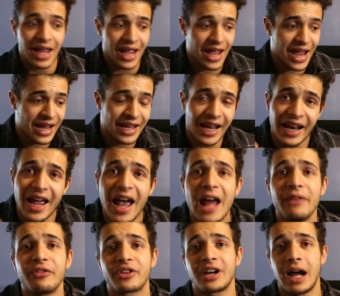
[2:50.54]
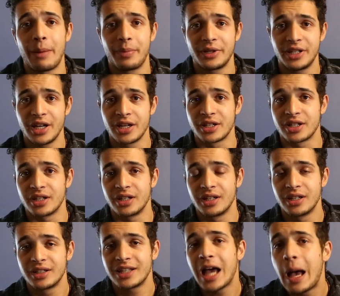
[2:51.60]
and get ahead of your competition?
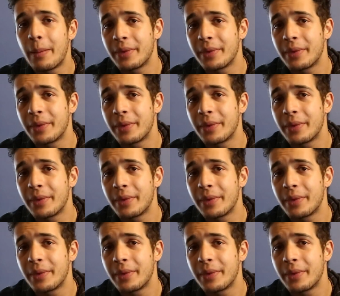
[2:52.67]
Tell